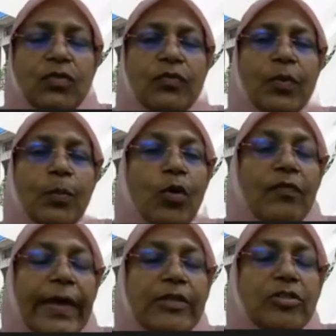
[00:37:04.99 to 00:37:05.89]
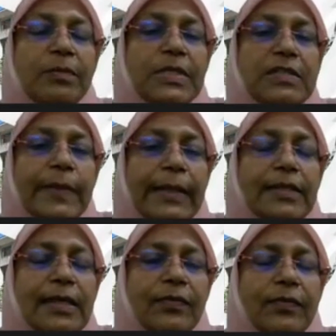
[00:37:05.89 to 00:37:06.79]
So from conventional
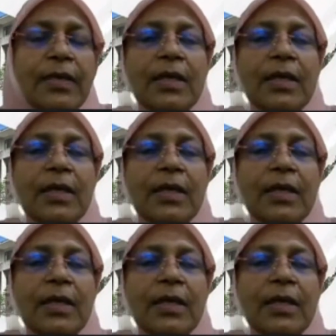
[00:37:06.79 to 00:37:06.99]
perspective,